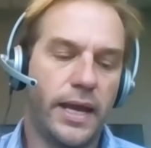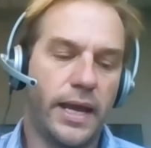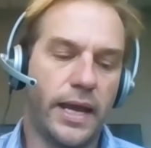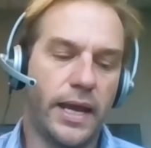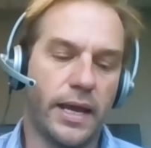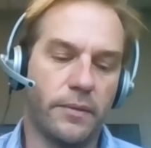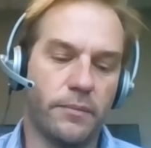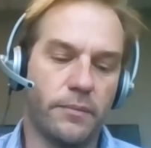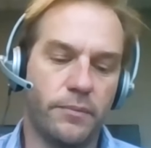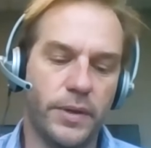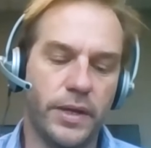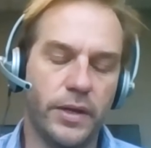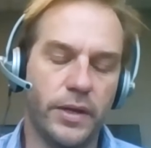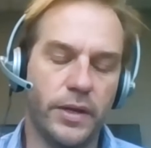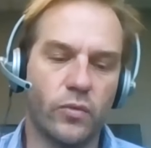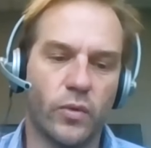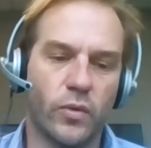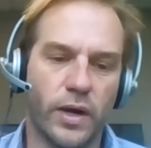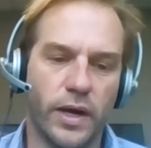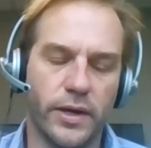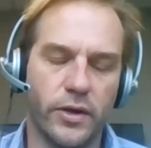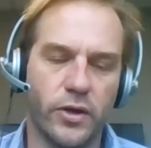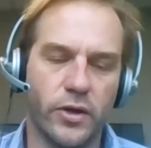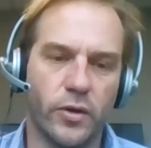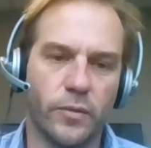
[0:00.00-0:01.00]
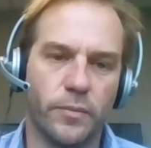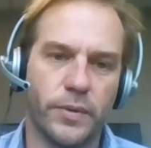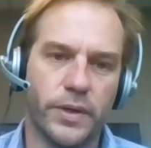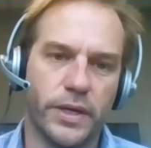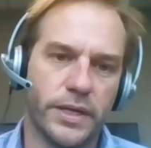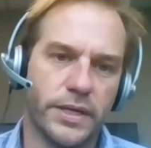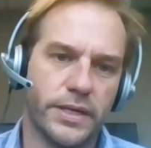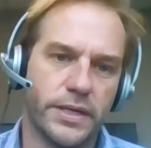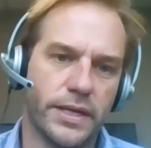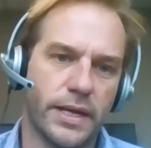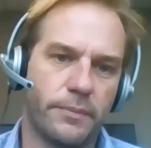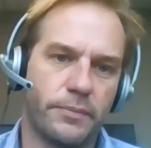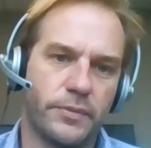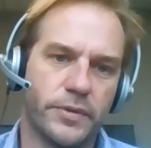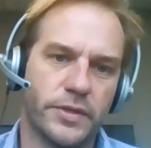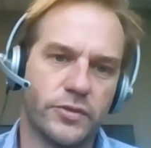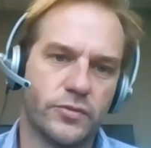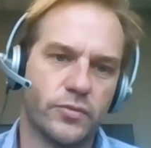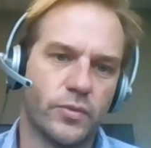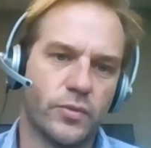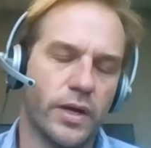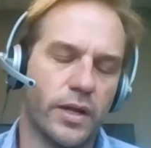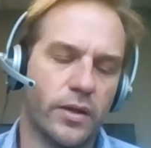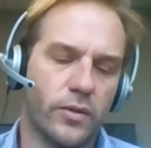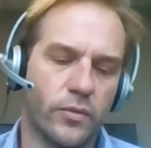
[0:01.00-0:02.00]
And being wide open at depth as
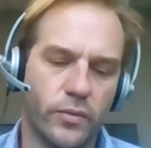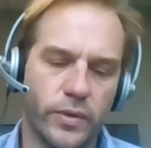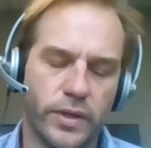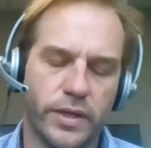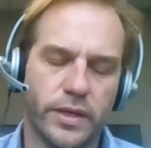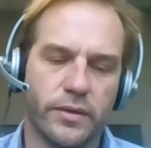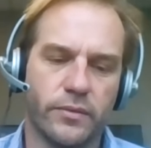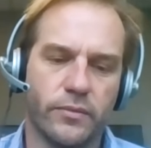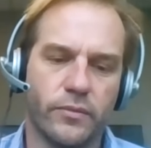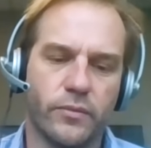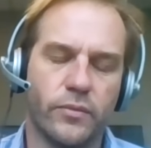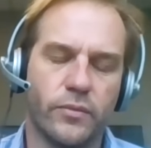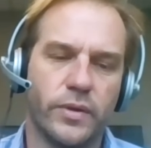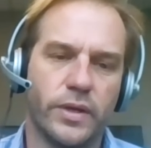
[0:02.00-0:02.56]
well, we can,